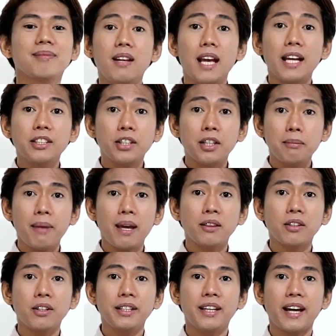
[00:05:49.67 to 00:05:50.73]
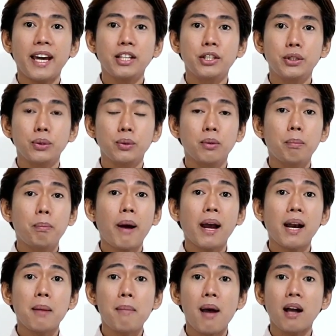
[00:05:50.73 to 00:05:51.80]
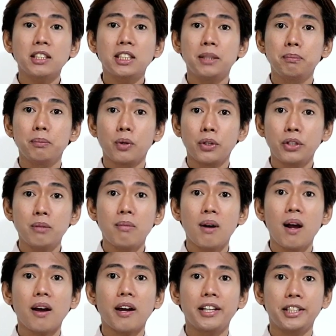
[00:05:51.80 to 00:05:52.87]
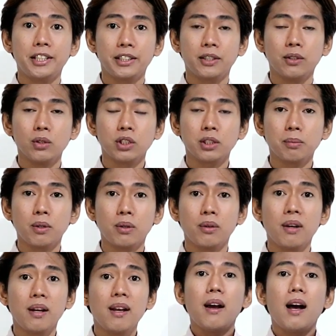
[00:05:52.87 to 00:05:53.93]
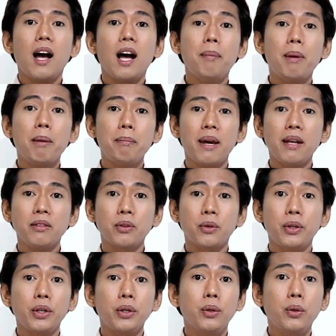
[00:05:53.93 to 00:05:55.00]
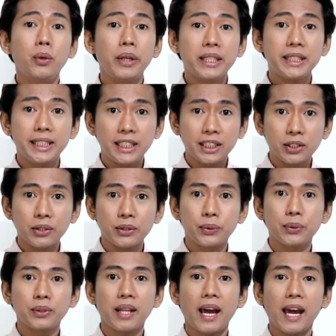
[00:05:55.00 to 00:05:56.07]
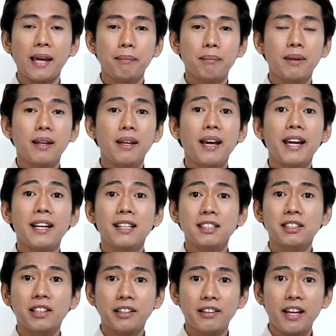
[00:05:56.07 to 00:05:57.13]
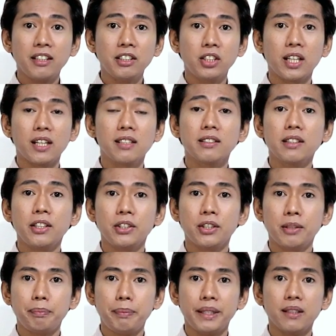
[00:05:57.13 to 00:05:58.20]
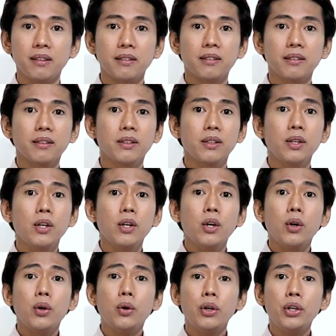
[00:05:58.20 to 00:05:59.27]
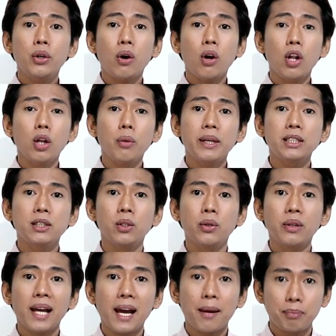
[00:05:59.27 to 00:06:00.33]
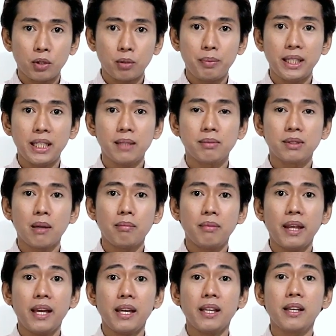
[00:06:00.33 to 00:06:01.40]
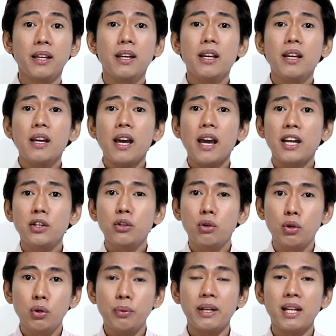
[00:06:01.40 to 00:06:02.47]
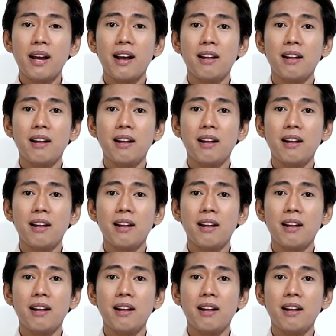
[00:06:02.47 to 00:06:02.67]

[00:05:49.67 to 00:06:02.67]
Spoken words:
Let your mentor guide you para ma-achieve mo yung mga career goals mo. Have a mentor who is seasoned through time and has credentials in your field, who you always look up to be him someday, and who will